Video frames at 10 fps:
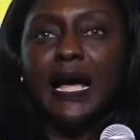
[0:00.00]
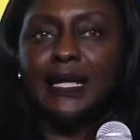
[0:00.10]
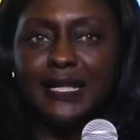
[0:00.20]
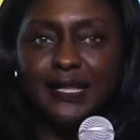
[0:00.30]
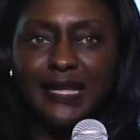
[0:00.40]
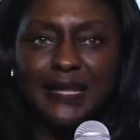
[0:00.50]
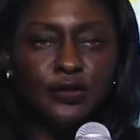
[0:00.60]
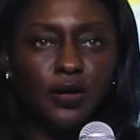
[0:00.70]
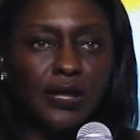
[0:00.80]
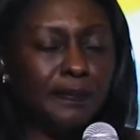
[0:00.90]
and extend
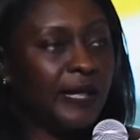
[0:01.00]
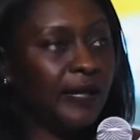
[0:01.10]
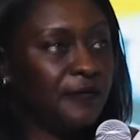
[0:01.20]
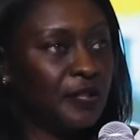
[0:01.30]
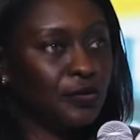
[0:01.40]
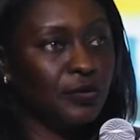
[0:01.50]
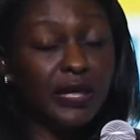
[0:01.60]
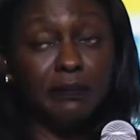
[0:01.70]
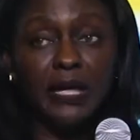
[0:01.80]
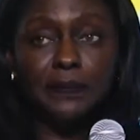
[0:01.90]
other benefits to
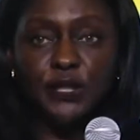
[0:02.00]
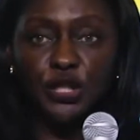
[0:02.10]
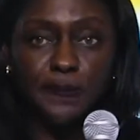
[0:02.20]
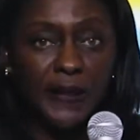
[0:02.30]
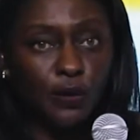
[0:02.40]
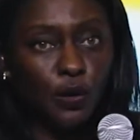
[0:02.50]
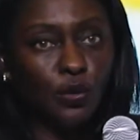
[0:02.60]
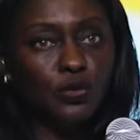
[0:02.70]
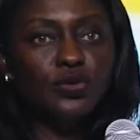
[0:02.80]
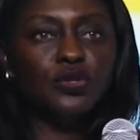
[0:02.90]
them, maybe cheaper
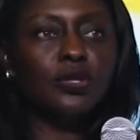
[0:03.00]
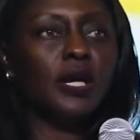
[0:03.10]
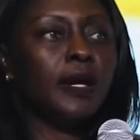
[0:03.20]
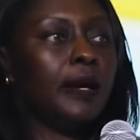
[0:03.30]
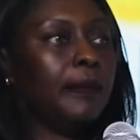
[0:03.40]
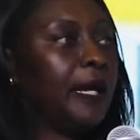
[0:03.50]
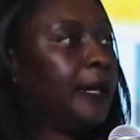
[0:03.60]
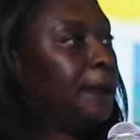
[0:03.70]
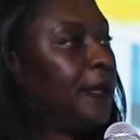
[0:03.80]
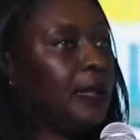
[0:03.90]
loans,
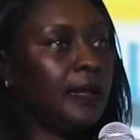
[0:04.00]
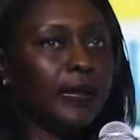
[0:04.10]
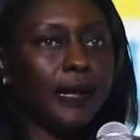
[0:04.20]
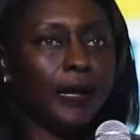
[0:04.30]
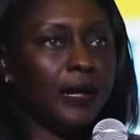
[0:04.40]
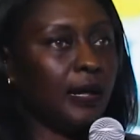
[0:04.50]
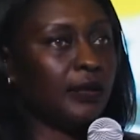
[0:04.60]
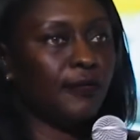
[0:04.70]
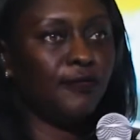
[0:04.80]
maybe the